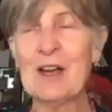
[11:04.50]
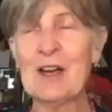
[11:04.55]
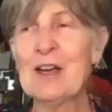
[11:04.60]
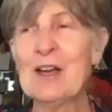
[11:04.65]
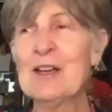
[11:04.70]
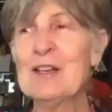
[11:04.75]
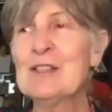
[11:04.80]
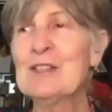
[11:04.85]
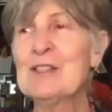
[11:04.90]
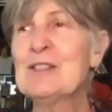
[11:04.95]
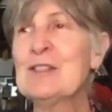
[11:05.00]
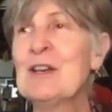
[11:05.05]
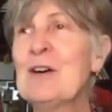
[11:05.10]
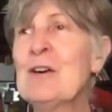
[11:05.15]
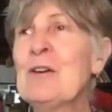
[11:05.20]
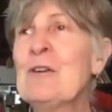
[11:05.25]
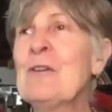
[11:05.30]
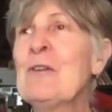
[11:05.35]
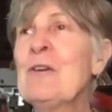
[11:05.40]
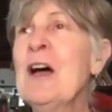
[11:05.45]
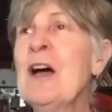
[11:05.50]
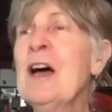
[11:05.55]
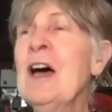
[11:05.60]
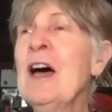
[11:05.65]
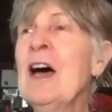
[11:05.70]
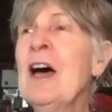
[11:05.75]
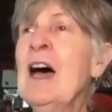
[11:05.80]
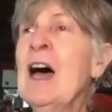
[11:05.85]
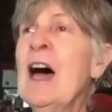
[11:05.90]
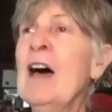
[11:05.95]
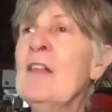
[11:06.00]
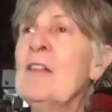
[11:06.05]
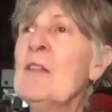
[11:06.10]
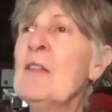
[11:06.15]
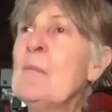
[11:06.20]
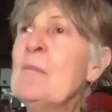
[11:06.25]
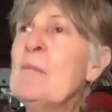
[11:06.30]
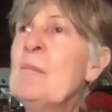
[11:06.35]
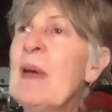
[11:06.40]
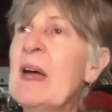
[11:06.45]
So
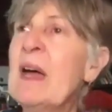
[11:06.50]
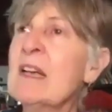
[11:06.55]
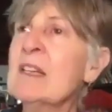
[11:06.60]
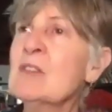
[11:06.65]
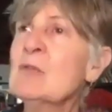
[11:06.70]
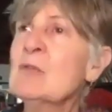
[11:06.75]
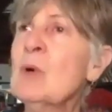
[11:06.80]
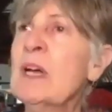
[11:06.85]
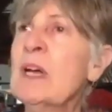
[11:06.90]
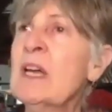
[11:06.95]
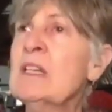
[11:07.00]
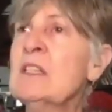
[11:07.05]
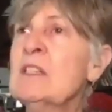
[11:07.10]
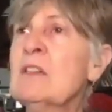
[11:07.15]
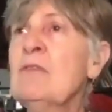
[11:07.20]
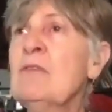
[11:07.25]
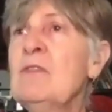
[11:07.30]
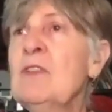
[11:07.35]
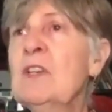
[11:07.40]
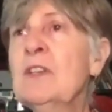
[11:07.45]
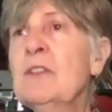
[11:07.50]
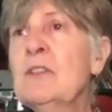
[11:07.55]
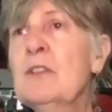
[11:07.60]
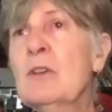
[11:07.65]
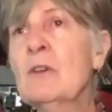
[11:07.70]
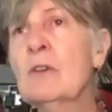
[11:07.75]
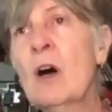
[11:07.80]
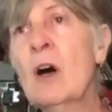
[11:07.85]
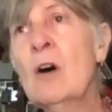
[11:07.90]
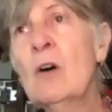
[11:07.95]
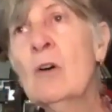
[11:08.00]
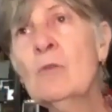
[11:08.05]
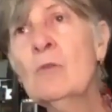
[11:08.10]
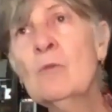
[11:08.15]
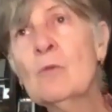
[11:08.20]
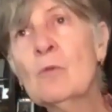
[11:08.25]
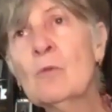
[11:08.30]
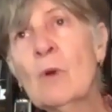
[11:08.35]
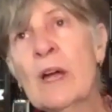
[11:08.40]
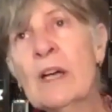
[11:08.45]
the best way to fill your own
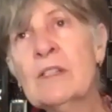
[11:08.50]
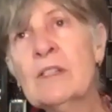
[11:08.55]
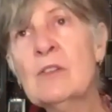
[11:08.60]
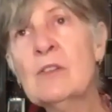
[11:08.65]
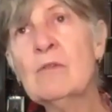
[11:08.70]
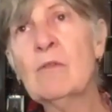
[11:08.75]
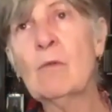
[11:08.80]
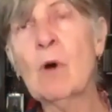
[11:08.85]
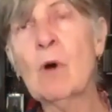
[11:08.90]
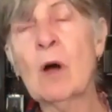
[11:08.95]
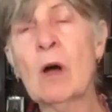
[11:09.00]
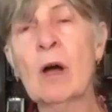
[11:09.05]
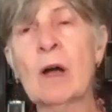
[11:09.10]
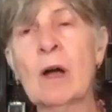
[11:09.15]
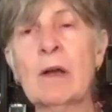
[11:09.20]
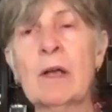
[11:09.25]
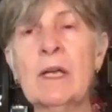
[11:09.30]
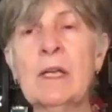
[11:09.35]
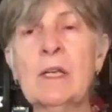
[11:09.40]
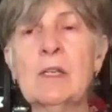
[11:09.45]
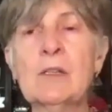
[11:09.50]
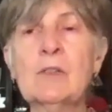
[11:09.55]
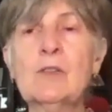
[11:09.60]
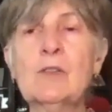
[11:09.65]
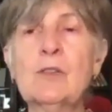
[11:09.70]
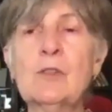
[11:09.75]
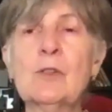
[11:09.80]
reservoir is